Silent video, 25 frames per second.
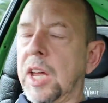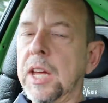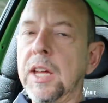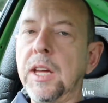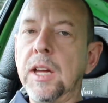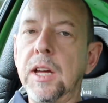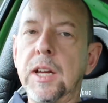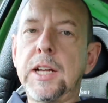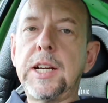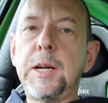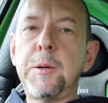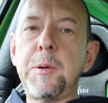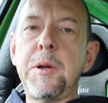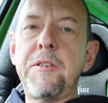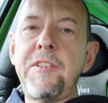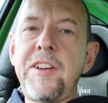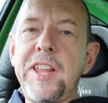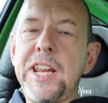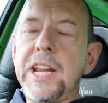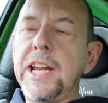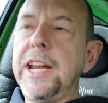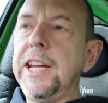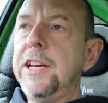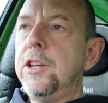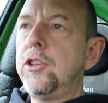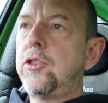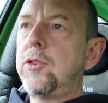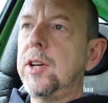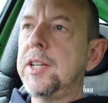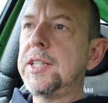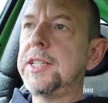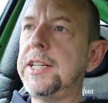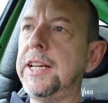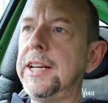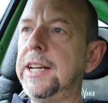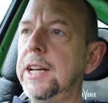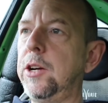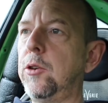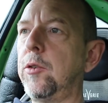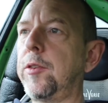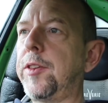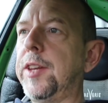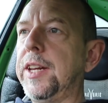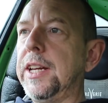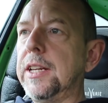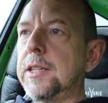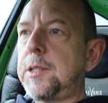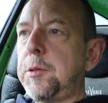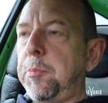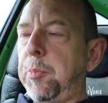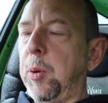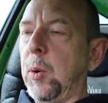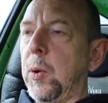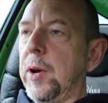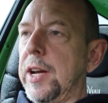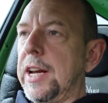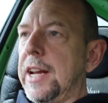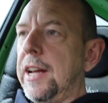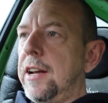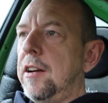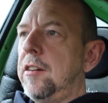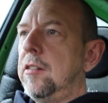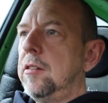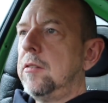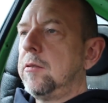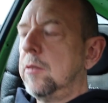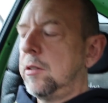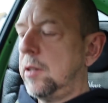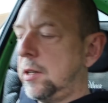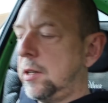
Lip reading: A couple of other interesting little things to point out.